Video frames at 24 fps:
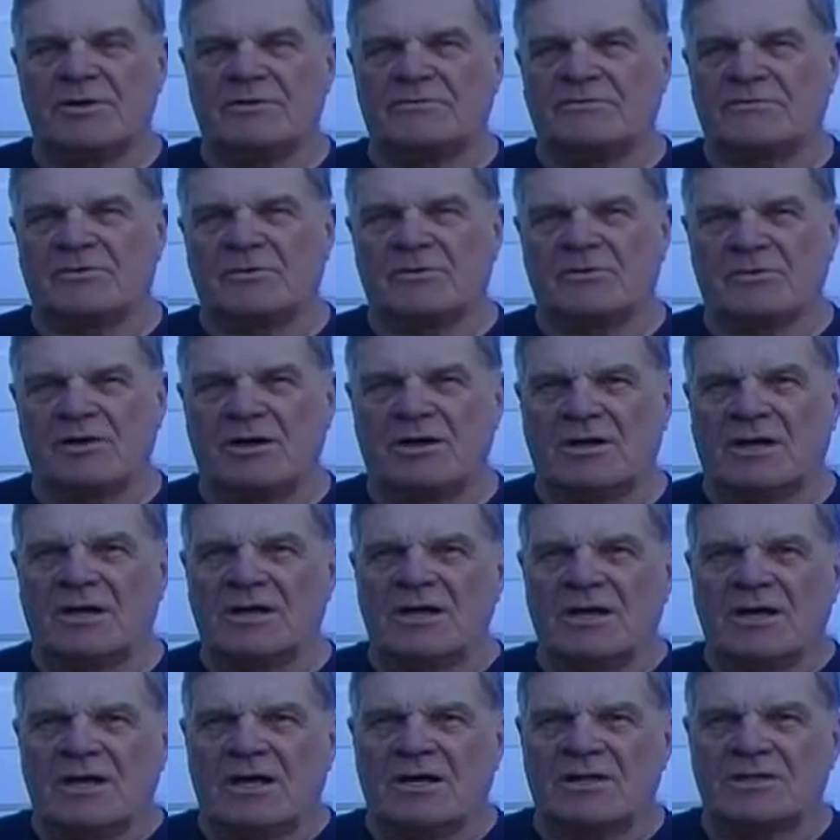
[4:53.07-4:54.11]
But for
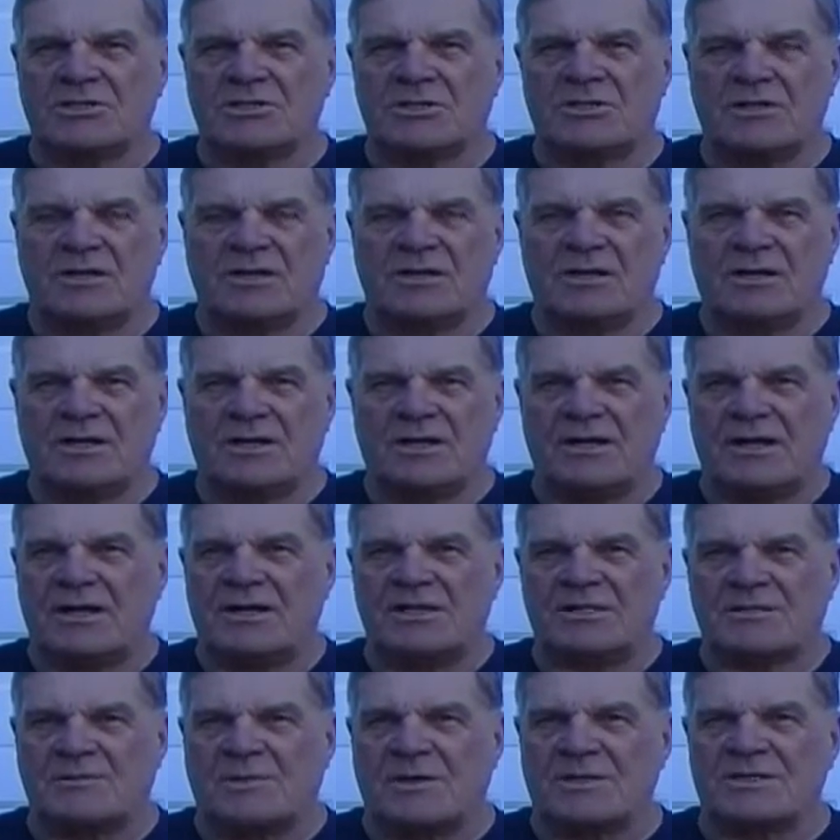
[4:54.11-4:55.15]
an
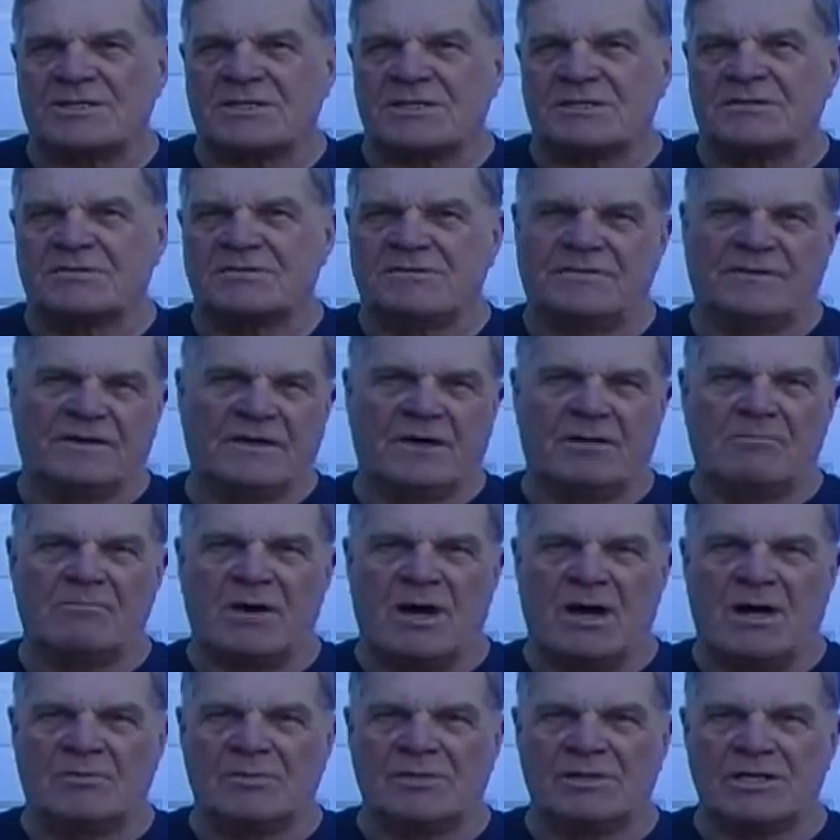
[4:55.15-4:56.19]
inexpensive
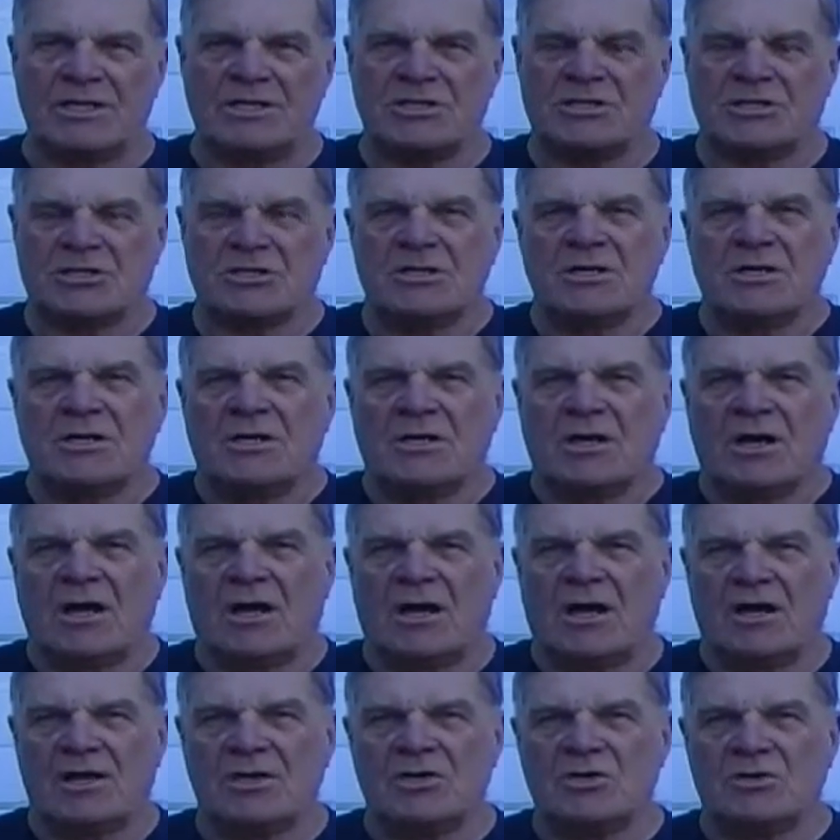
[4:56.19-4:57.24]
mom leash,
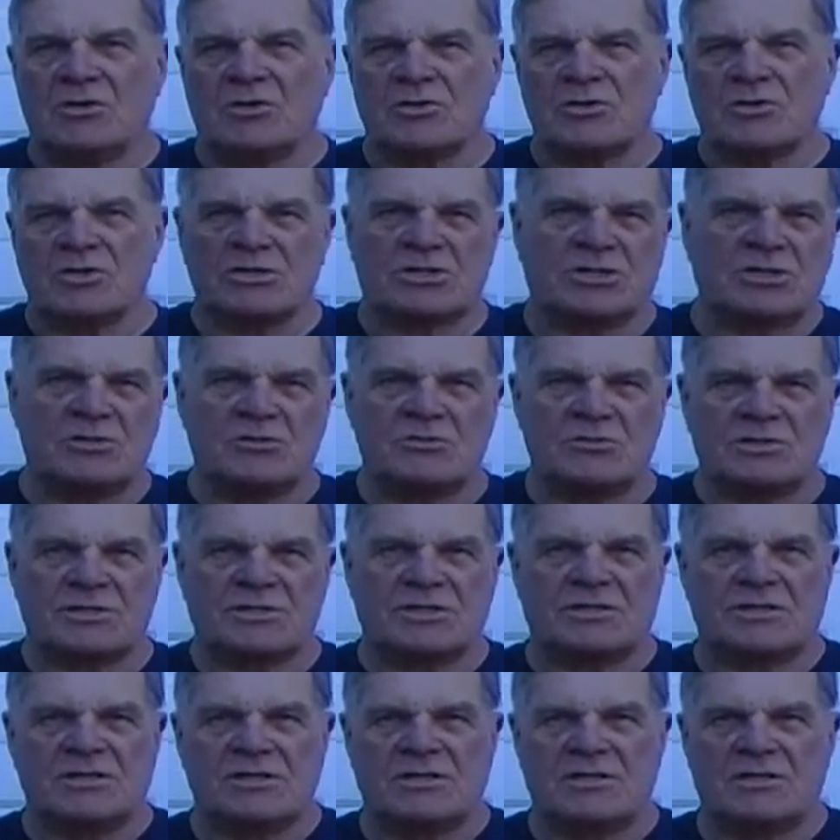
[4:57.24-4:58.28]
you can just
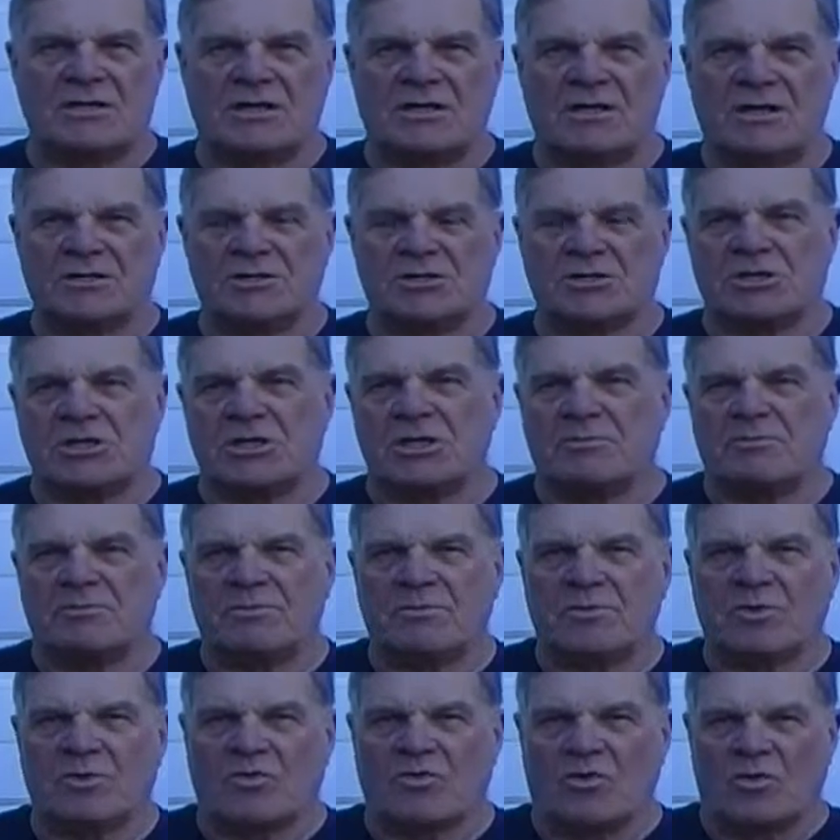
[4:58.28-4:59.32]
use the cheap
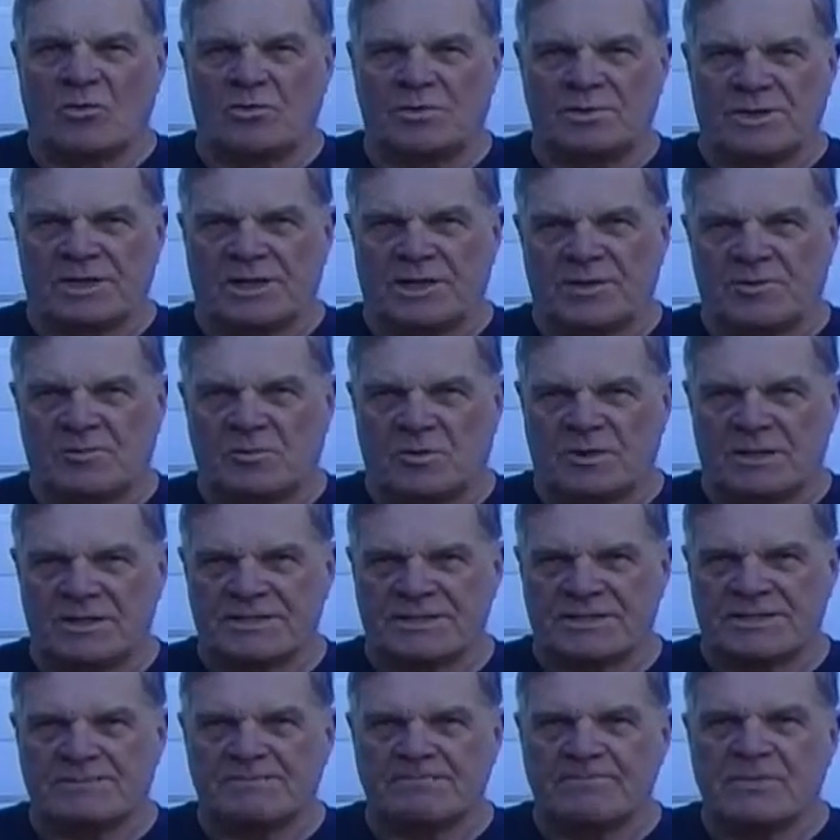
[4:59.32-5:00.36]
chrome-plated
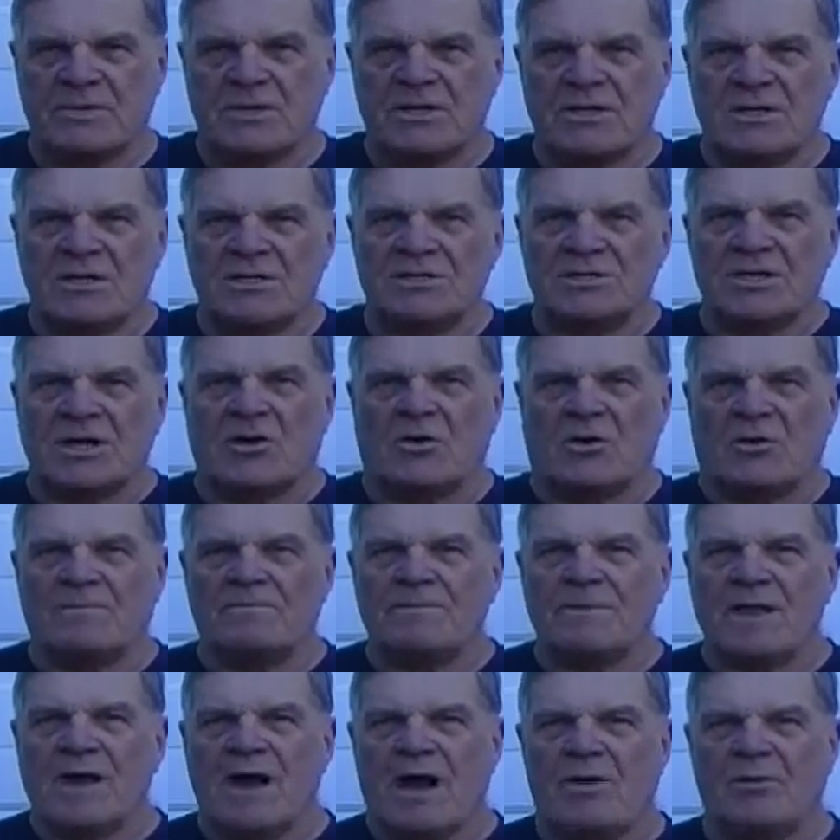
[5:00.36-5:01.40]
ones. So,
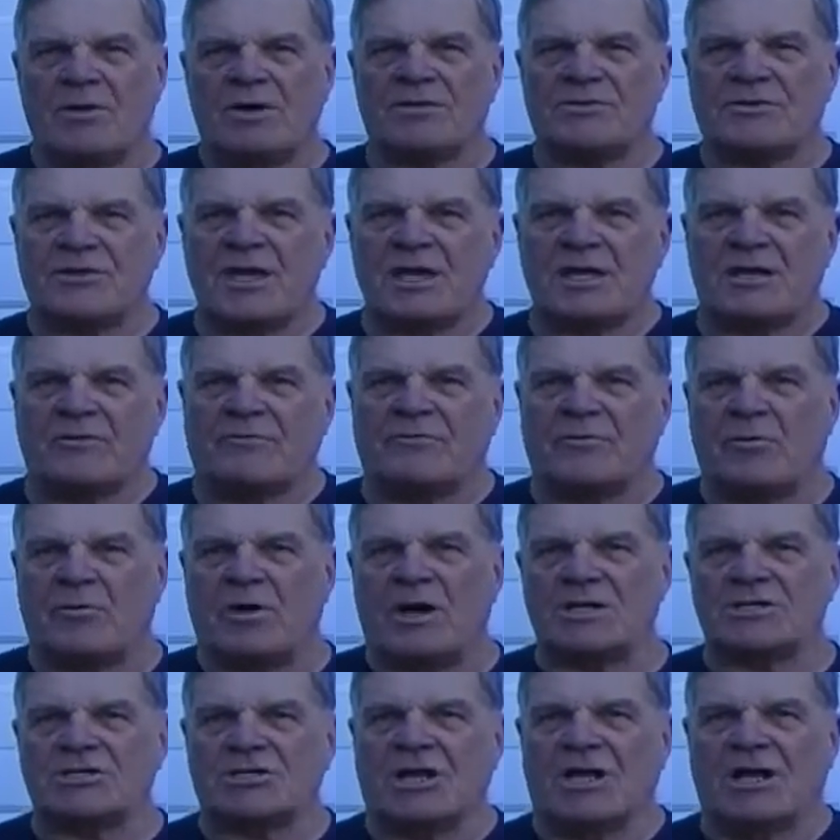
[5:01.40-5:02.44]
I want to thank you for
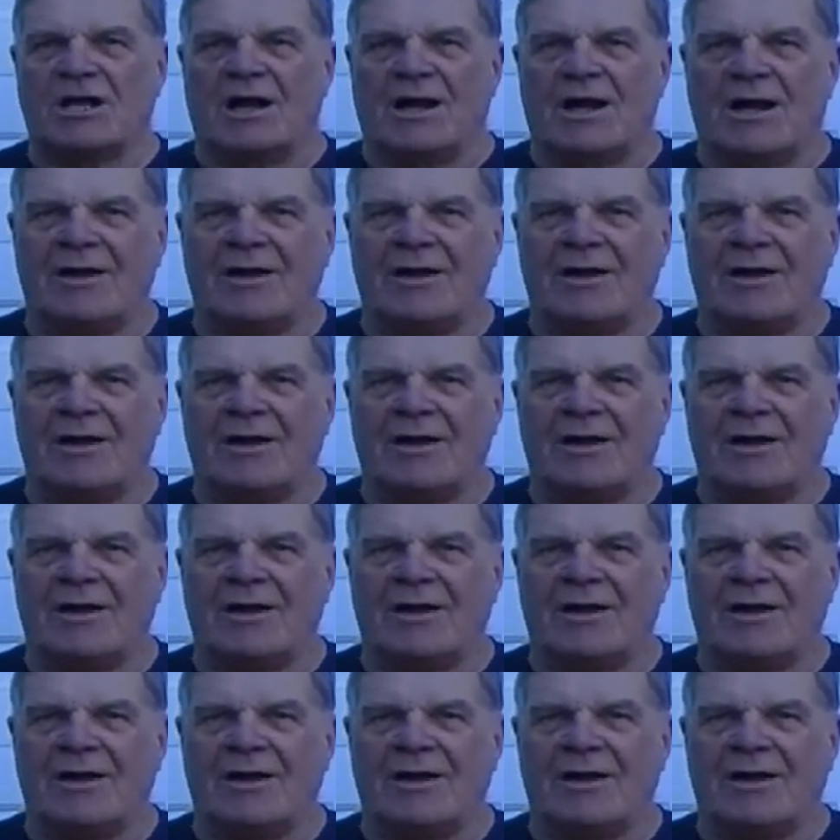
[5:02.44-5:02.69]
watching.